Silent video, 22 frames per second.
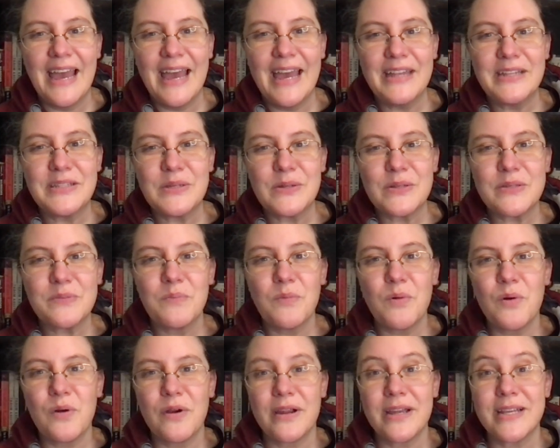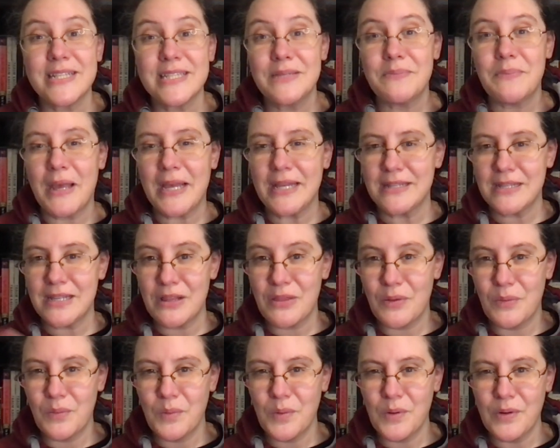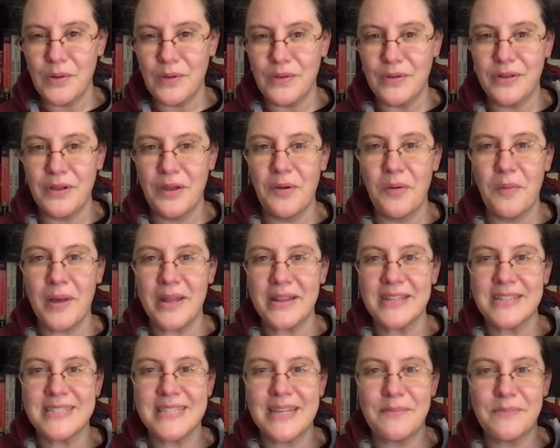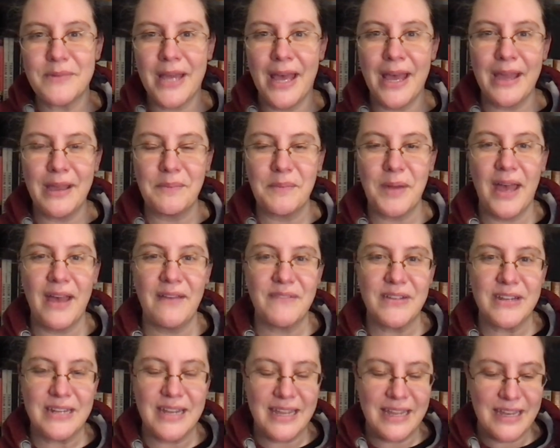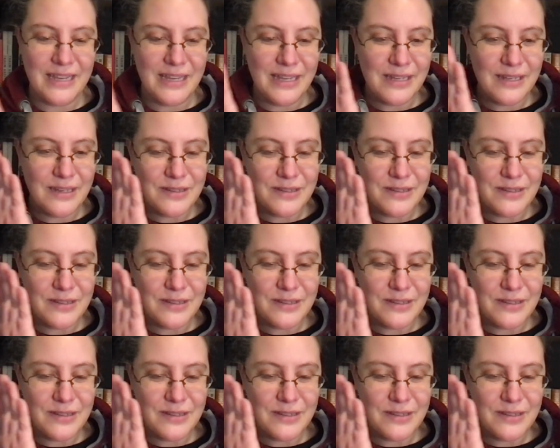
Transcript: And so it's more expanding the world while at the same time having a